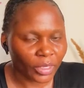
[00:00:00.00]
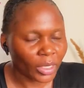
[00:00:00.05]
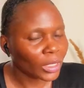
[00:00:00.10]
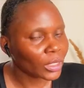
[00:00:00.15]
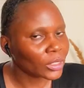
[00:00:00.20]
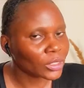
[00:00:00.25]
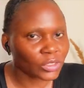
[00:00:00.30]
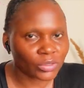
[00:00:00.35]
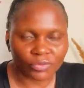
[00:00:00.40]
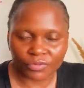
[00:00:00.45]

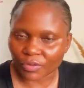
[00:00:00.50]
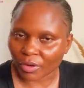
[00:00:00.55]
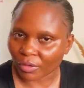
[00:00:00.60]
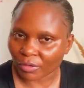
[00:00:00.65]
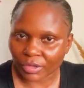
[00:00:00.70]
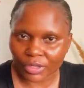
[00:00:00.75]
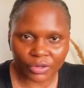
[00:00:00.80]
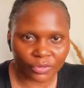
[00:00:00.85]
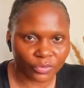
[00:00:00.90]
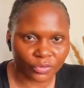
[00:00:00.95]
is
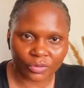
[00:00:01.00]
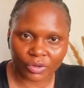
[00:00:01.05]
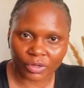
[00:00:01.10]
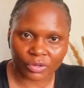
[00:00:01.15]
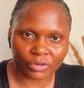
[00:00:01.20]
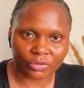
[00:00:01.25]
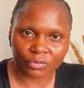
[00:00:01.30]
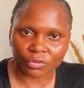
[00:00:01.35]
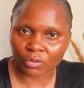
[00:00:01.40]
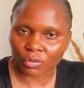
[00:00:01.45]
very
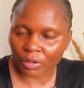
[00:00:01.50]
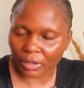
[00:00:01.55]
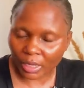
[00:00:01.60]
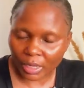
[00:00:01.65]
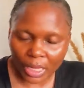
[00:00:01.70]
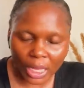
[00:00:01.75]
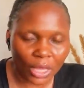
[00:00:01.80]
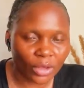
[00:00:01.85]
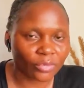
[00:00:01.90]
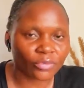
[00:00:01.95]
different for
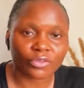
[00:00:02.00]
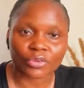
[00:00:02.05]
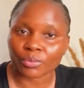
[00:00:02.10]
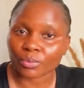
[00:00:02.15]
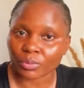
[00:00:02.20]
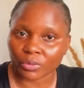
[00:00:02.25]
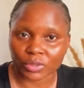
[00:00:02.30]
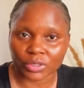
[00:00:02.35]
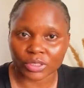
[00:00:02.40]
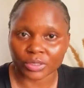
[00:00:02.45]

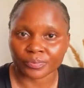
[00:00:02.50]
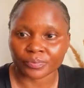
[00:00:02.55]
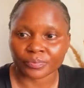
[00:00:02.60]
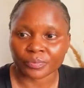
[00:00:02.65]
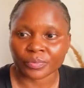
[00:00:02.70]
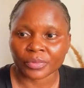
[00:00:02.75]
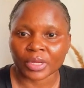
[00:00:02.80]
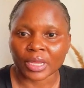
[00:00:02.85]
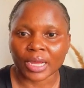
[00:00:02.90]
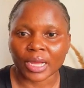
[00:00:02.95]
everybody
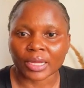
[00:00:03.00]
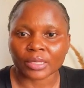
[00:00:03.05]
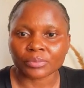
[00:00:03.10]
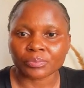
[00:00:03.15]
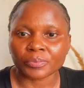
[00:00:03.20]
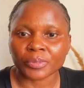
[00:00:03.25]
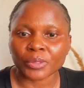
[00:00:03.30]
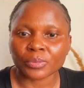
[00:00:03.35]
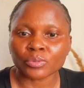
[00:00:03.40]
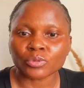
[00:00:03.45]
and
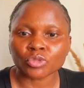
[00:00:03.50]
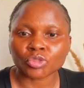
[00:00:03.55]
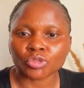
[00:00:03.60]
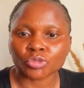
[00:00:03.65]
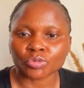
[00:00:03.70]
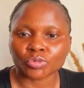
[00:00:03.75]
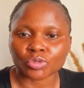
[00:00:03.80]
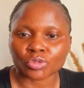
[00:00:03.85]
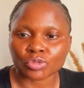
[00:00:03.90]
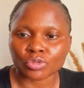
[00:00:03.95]
people
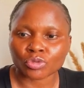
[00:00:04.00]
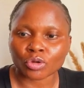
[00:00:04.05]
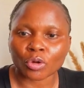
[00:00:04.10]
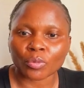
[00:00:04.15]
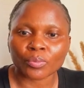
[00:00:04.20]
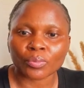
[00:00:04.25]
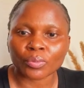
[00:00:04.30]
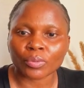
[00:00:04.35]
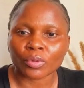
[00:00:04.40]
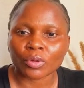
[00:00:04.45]
should
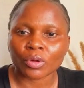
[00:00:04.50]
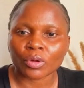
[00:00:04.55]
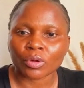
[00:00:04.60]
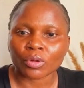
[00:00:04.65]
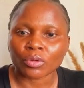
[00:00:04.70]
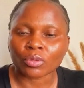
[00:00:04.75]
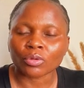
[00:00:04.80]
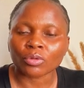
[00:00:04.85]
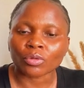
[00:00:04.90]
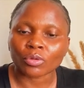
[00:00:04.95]
stop
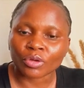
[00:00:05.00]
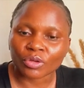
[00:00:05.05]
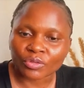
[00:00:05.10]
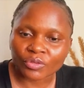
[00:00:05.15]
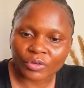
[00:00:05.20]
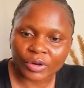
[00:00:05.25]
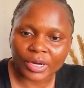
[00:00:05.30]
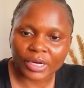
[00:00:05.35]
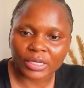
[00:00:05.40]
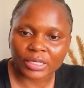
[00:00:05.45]

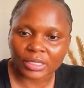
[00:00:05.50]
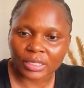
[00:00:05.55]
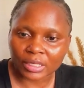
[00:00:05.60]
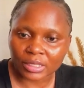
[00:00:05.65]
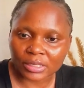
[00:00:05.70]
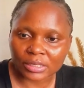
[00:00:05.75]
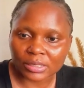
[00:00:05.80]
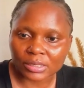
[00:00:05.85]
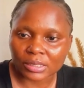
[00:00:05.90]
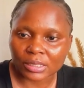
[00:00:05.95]
glorifying
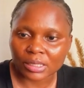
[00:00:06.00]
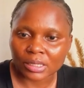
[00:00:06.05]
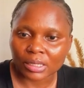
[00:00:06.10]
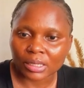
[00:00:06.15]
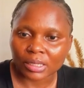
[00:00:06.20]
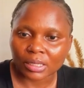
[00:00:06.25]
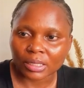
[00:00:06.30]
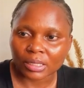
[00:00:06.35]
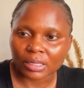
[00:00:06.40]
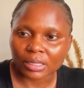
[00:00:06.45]
this
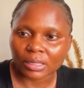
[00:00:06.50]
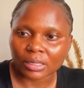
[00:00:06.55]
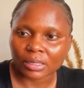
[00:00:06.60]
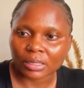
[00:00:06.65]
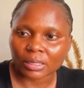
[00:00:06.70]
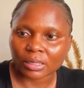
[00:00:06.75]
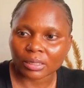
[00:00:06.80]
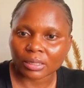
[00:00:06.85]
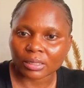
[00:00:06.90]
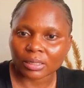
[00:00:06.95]

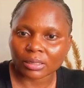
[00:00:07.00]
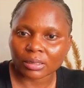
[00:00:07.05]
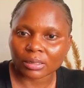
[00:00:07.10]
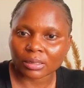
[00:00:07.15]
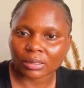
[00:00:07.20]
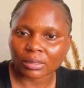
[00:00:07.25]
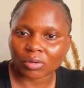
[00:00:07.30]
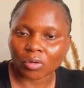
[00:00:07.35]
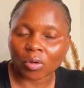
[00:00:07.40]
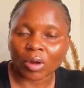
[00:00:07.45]

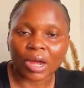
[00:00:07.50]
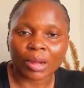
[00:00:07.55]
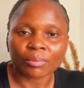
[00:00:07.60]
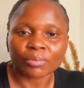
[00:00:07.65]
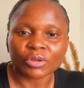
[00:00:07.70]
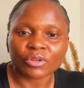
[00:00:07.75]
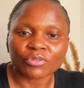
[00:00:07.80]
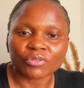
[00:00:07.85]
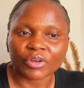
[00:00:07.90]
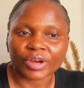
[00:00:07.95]
or
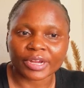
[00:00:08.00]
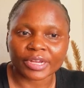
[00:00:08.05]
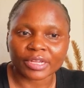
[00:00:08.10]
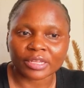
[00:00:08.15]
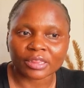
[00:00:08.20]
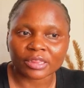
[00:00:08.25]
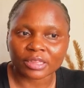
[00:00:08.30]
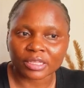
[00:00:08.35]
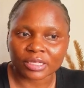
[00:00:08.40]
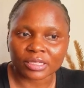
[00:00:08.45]

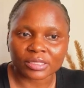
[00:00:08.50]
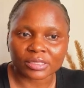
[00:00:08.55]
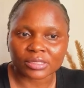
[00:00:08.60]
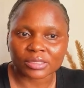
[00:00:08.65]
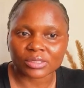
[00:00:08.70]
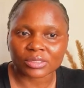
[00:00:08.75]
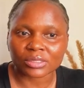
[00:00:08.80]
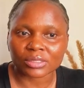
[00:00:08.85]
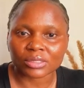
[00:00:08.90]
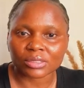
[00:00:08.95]
amplifying this